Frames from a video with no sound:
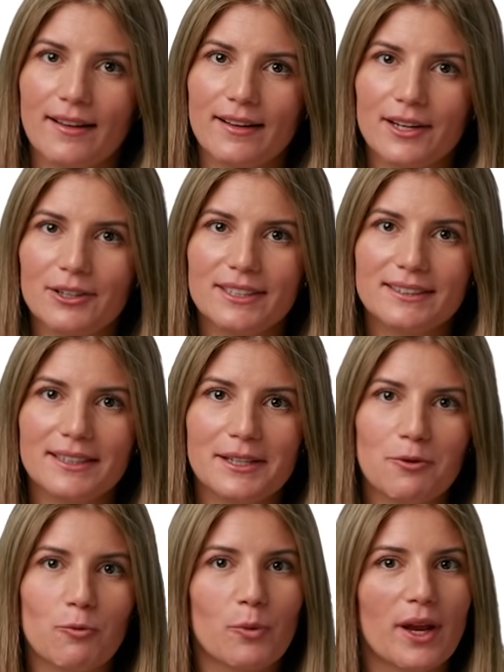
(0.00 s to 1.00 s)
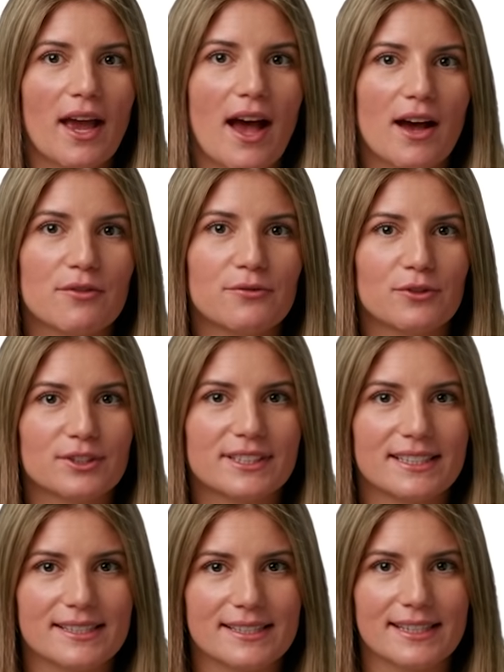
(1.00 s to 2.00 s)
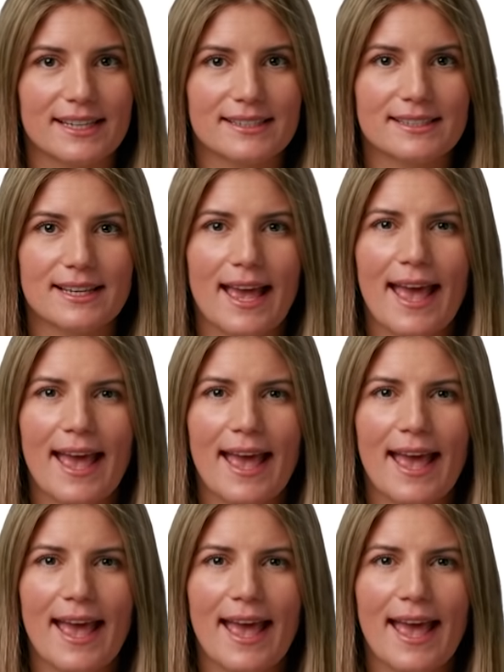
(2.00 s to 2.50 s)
Currently, we have 14 SIGs,